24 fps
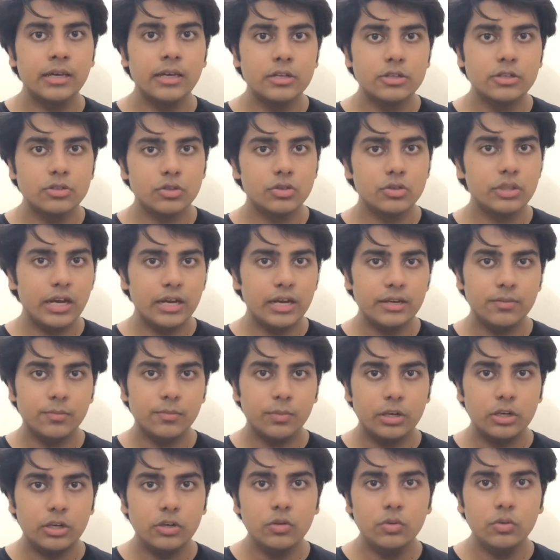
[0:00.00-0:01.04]
so that
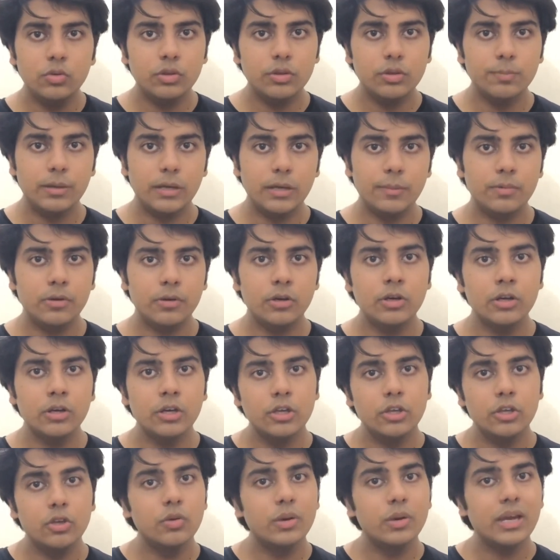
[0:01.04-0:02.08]
when you do the paper
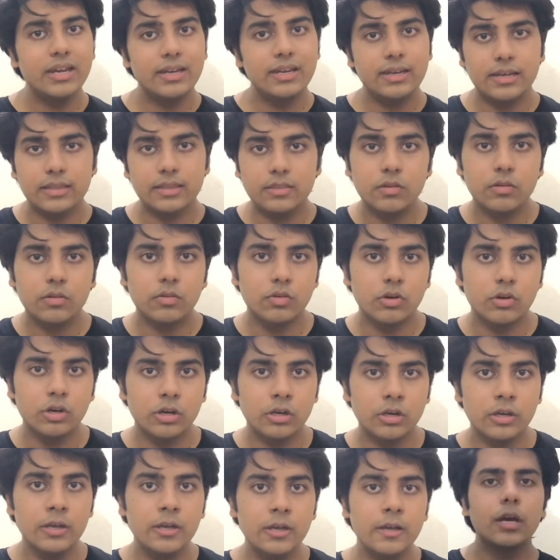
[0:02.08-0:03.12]
you get nothing wrong.